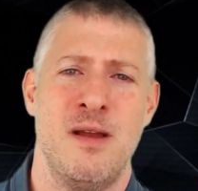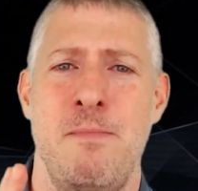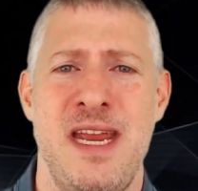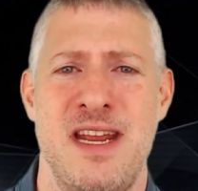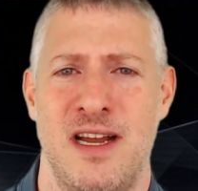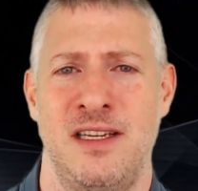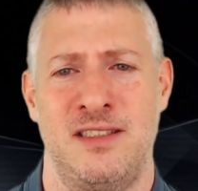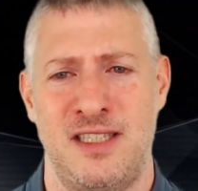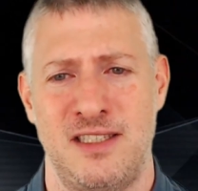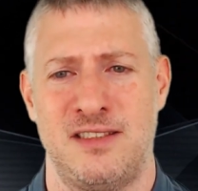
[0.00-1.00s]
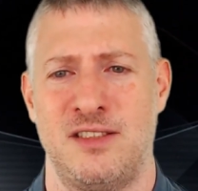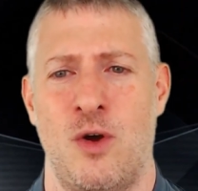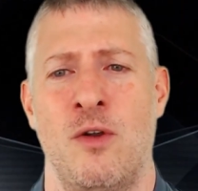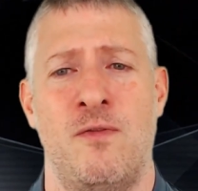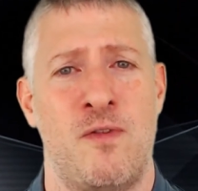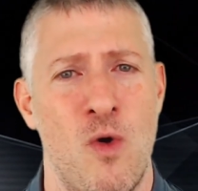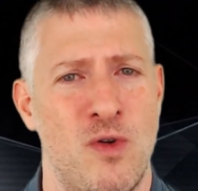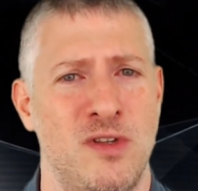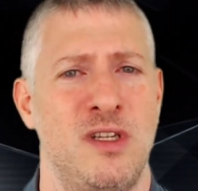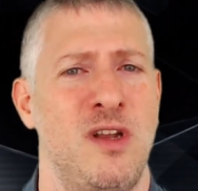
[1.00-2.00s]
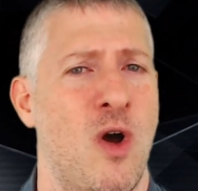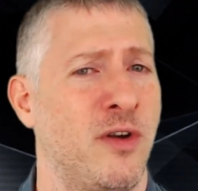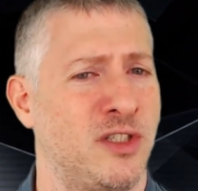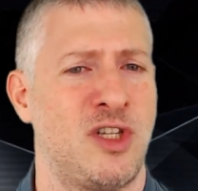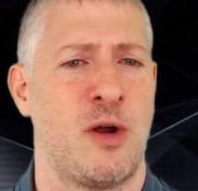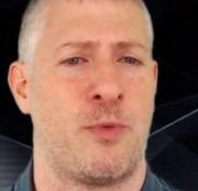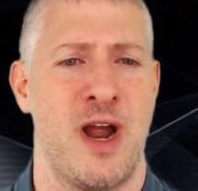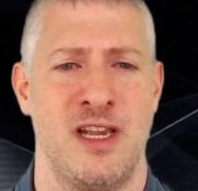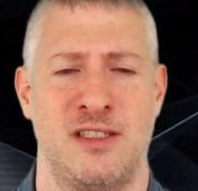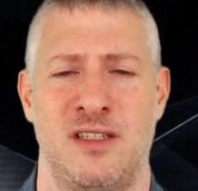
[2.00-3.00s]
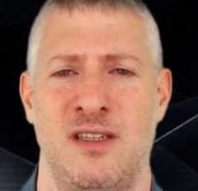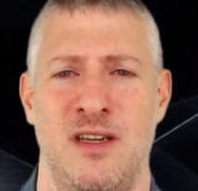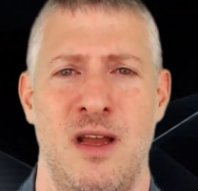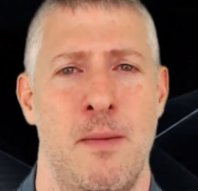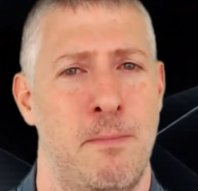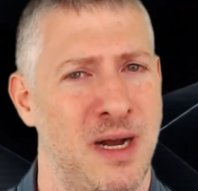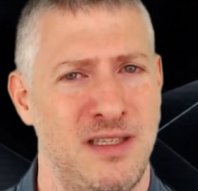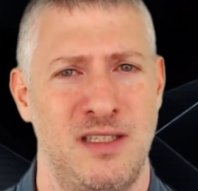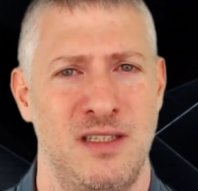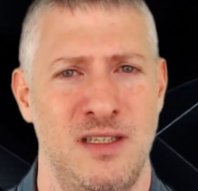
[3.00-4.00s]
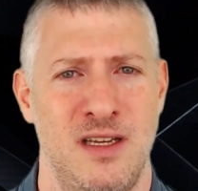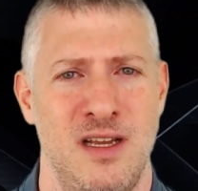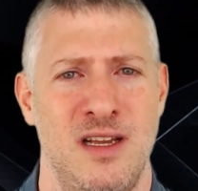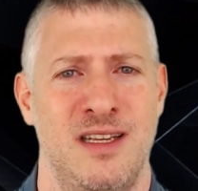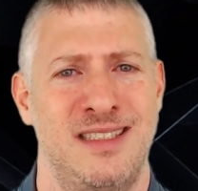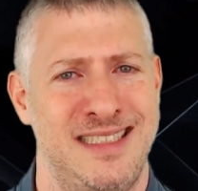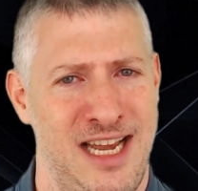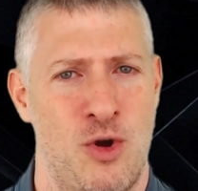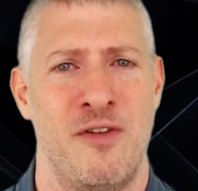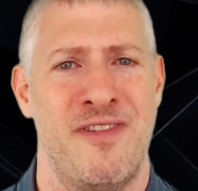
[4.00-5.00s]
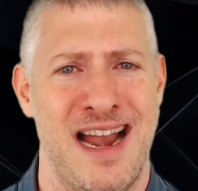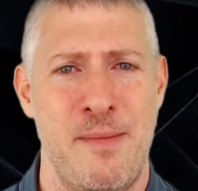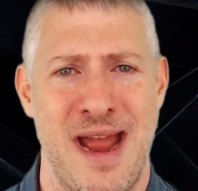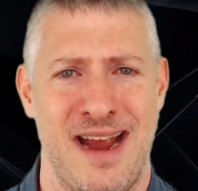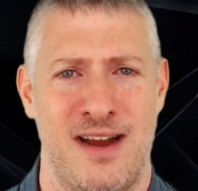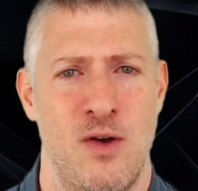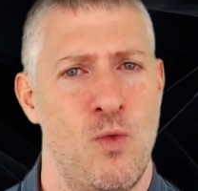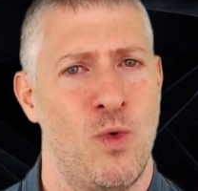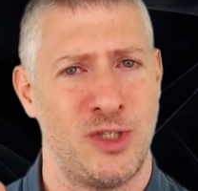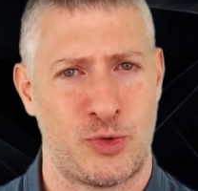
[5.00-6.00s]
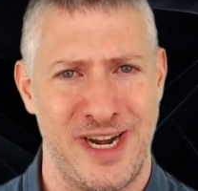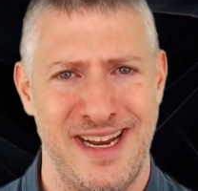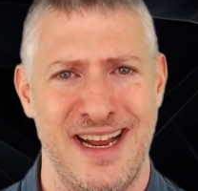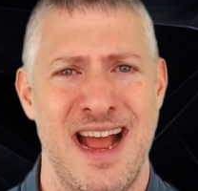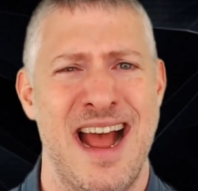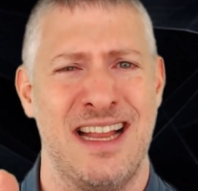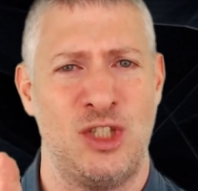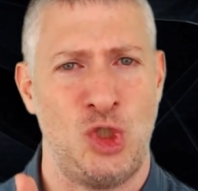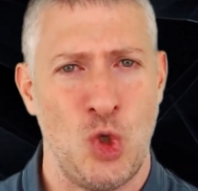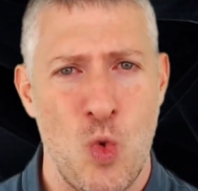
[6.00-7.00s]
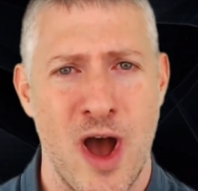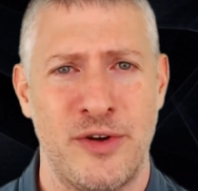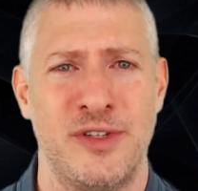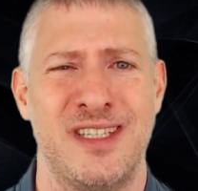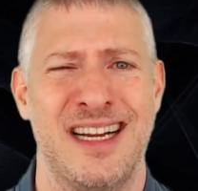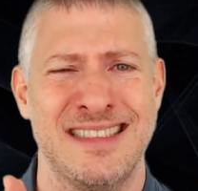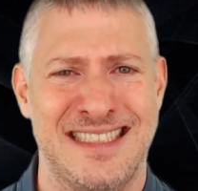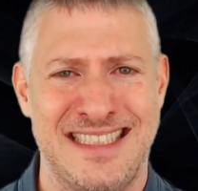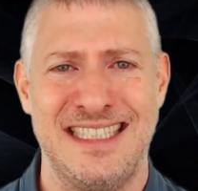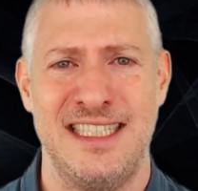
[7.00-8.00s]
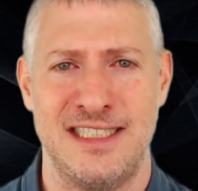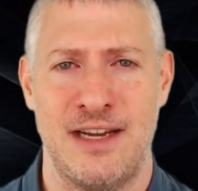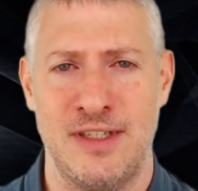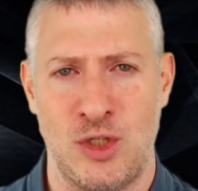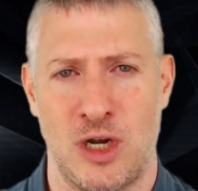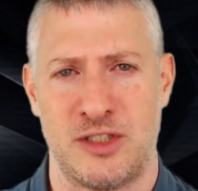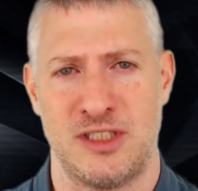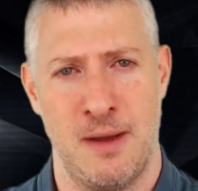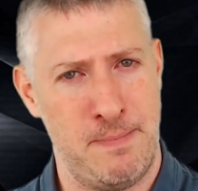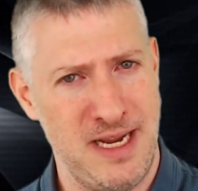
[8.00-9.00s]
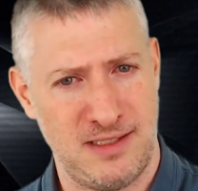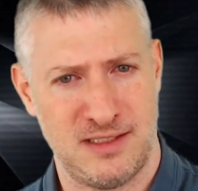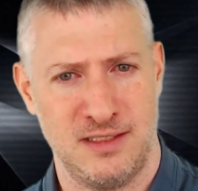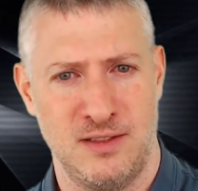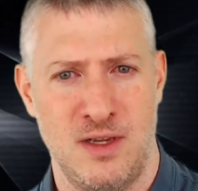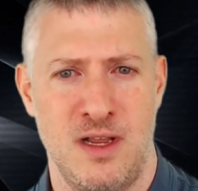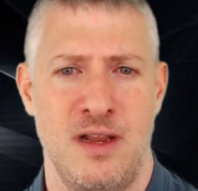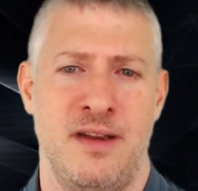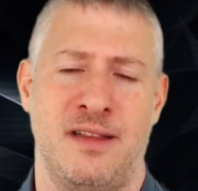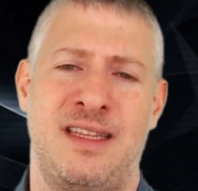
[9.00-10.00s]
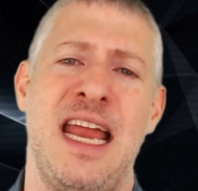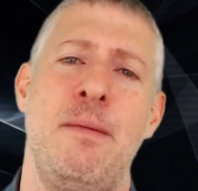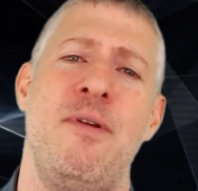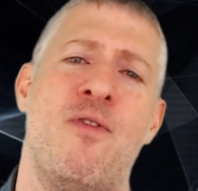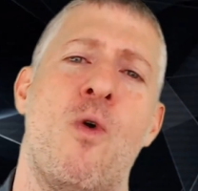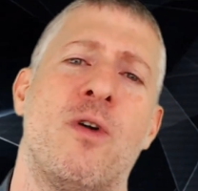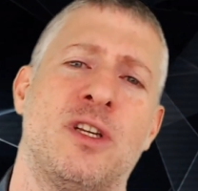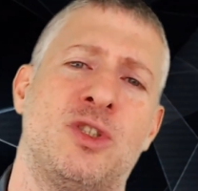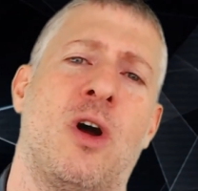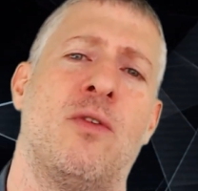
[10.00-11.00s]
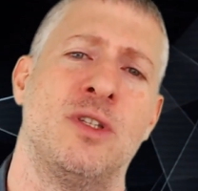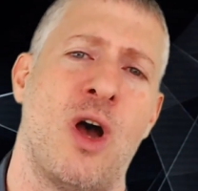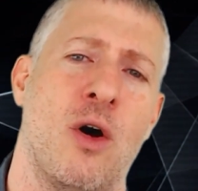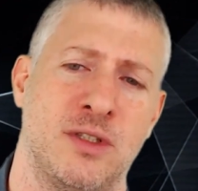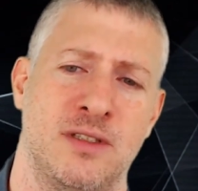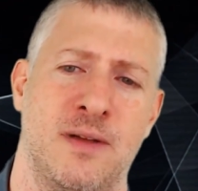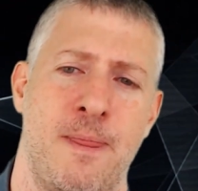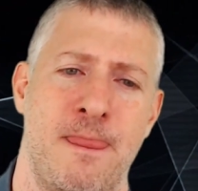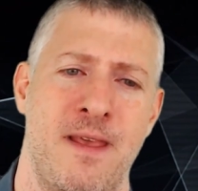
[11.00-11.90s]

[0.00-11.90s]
the media insists on focusing on the stock price, but Silicon Valley Bank was trading at $267 a piece the day before the stock was halted.